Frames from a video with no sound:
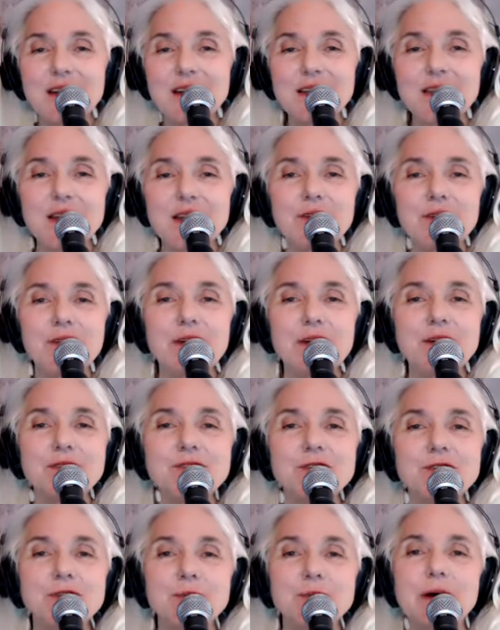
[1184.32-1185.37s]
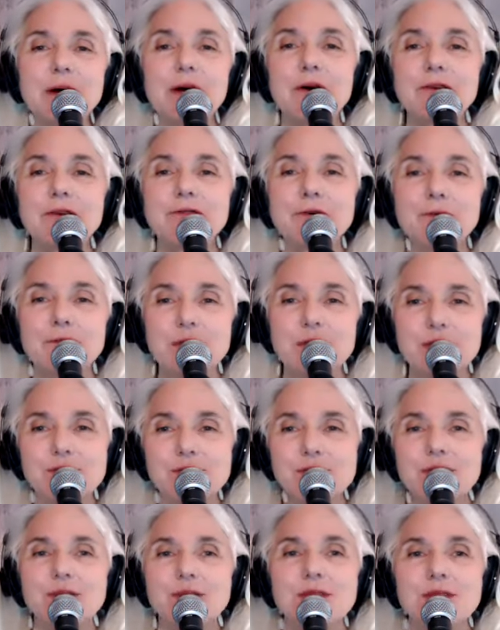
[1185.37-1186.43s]
There are two powerful
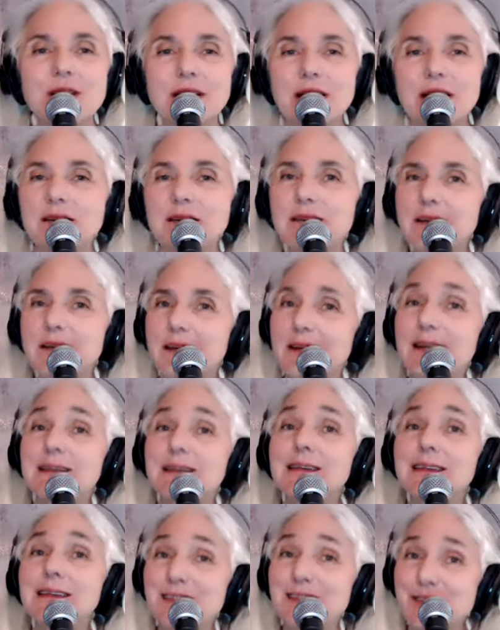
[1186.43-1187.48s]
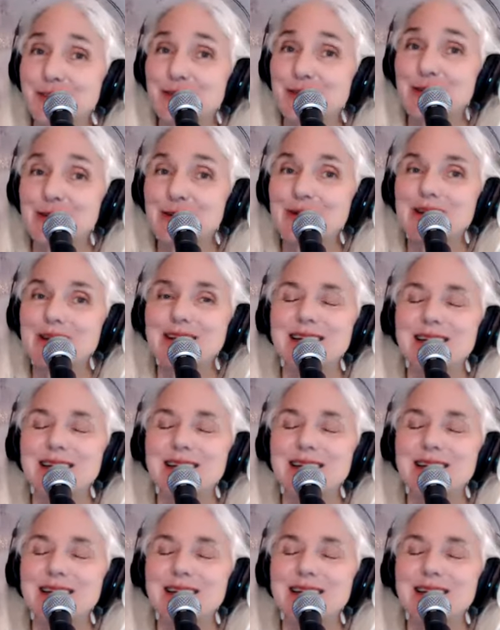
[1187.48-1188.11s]
reasons that I think, at least two,